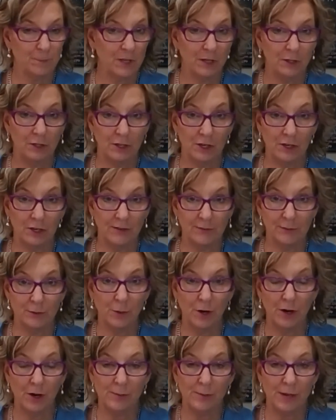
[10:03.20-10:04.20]
you don't have to
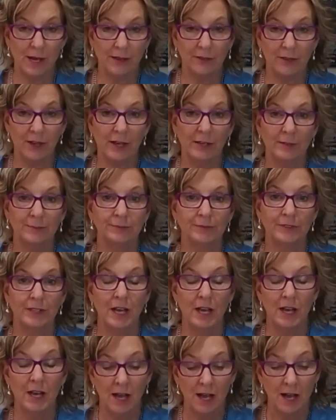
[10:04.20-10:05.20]
worry about that.
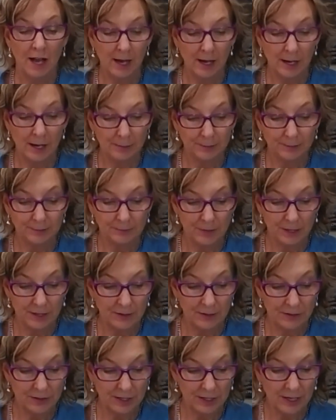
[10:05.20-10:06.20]

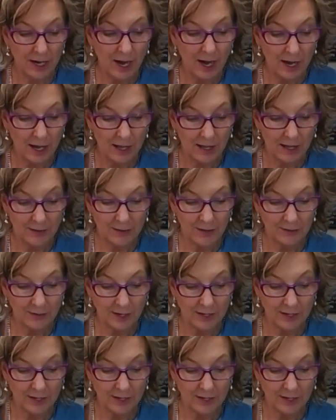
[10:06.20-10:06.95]
Then